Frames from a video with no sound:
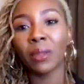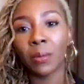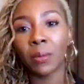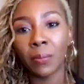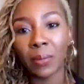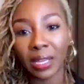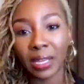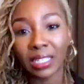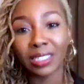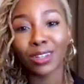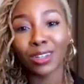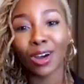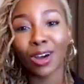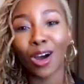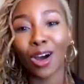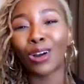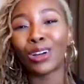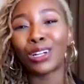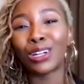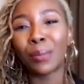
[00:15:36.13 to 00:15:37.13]
means our
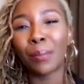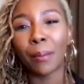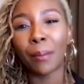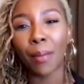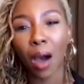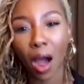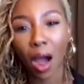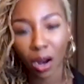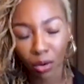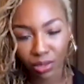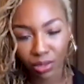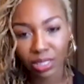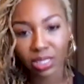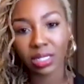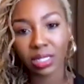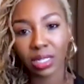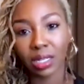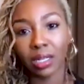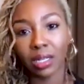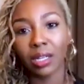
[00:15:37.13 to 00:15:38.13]

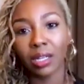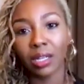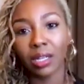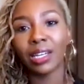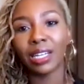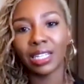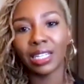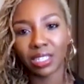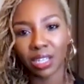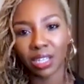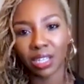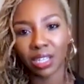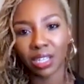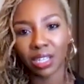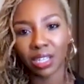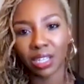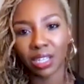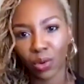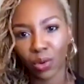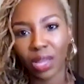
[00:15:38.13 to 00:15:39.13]
democracy is under
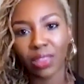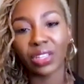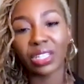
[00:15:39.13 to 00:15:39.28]
threat.